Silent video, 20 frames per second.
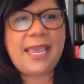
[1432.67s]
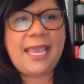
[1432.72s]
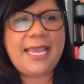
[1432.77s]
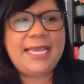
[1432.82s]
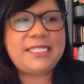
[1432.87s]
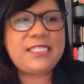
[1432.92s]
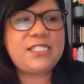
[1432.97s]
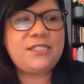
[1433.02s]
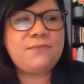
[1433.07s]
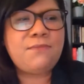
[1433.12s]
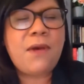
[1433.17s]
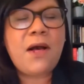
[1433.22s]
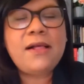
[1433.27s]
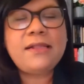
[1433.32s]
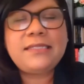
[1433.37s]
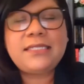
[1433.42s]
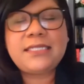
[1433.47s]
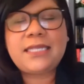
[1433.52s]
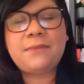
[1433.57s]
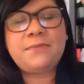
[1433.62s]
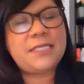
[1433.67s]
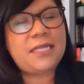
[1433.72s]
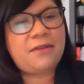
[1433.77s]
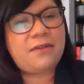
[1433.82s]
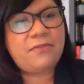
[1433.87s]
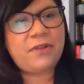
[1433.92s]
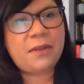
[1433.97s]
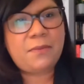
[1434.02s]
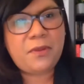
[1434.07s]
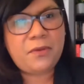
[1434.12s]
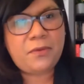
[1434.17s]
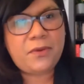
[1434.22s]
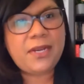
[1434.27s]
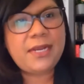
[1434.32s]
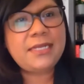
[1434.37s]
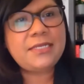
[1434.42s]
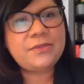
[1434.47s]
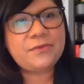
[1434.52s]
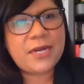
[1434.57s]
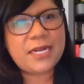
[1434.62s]
a small subset of
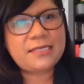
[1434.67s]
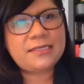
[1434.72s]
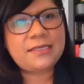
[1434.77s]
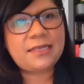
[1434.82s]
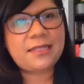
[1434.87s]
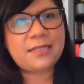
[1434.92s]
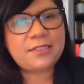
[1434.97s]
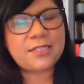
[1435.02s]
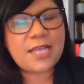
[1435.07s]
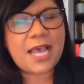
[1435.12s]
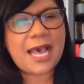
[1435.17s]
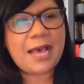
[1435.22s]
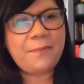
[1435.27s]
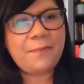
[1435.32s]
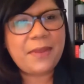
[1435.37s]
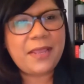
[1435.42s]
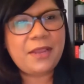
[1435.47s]
communities rise to the top